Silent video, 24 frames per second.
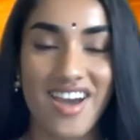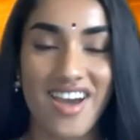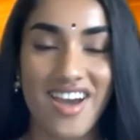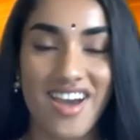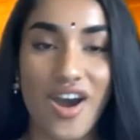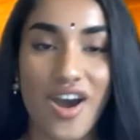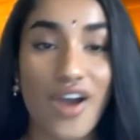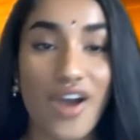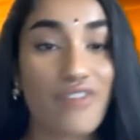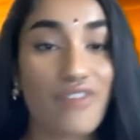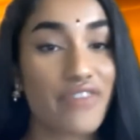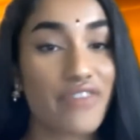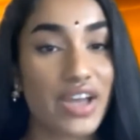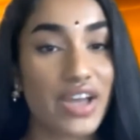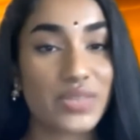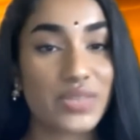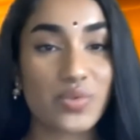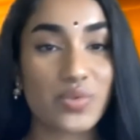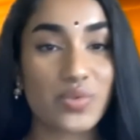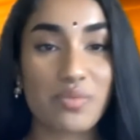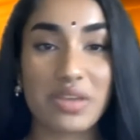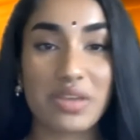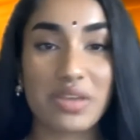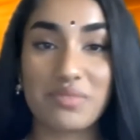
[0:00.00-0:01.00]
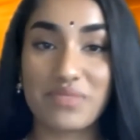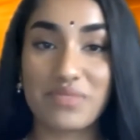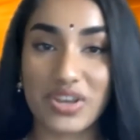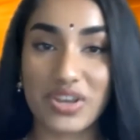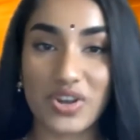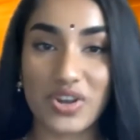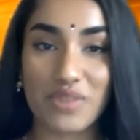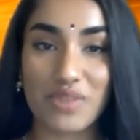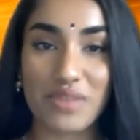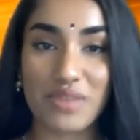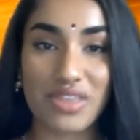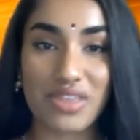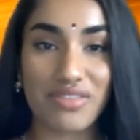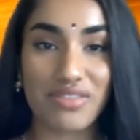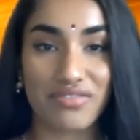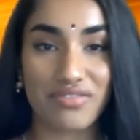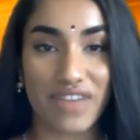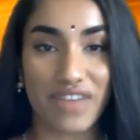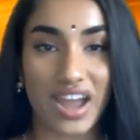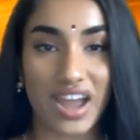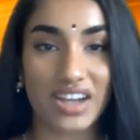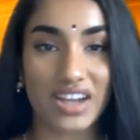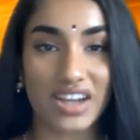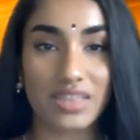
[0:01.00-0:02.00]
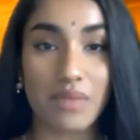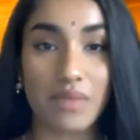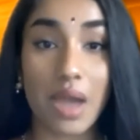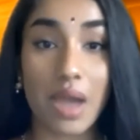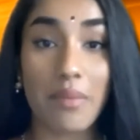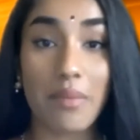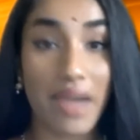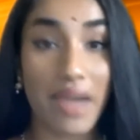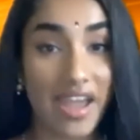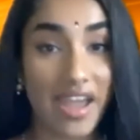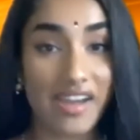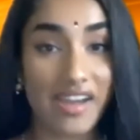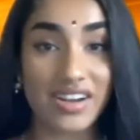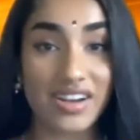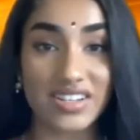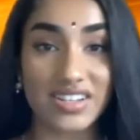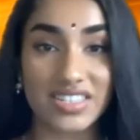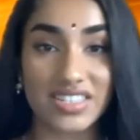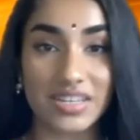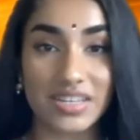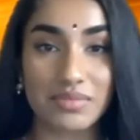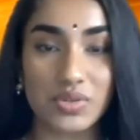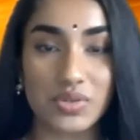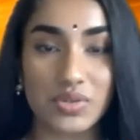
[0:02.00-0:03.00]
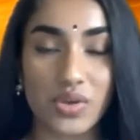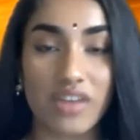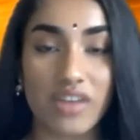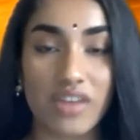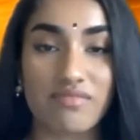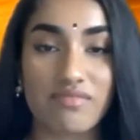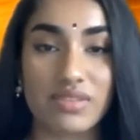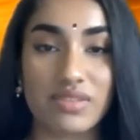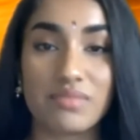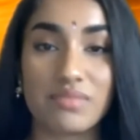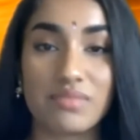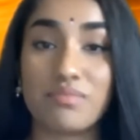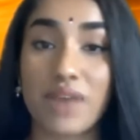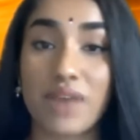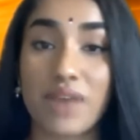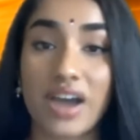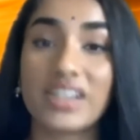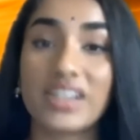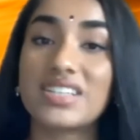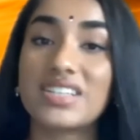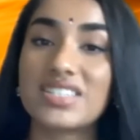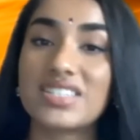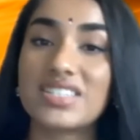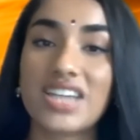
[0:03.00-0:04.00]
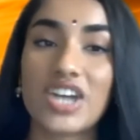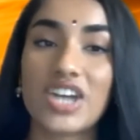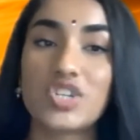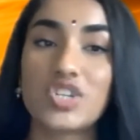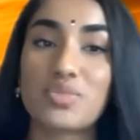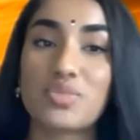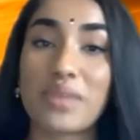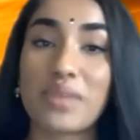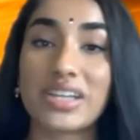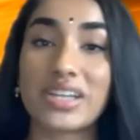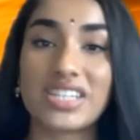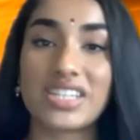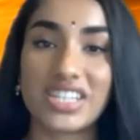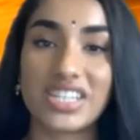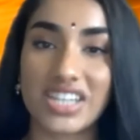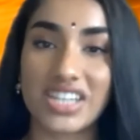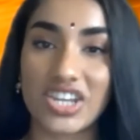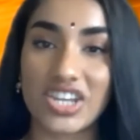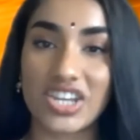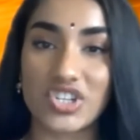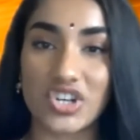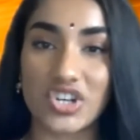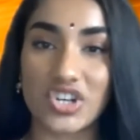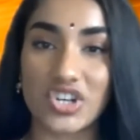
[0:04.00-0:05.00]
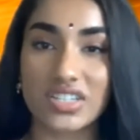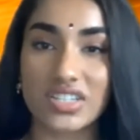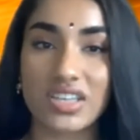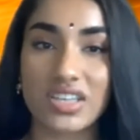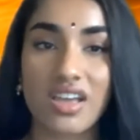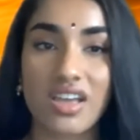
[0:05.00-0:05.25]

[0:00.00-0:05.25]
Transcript: Our fights were made bigger by the fact that my parents seemed to have been body snatched by teenagers